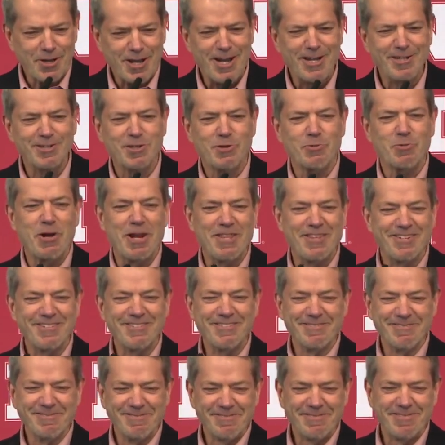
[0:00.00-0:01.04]
kinds of weather,
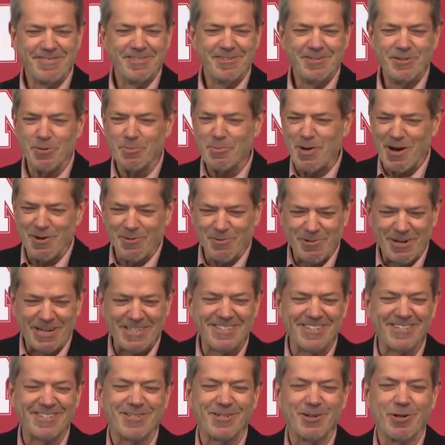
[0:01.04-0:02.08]
no matter what
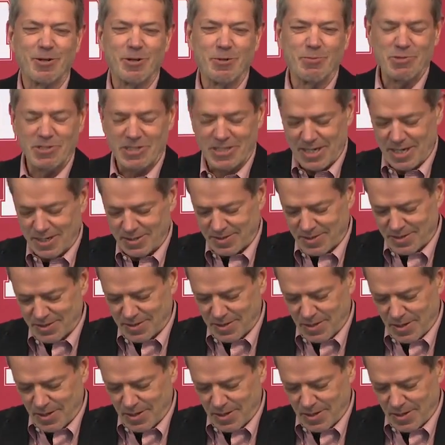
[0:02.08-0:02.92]
the circumstances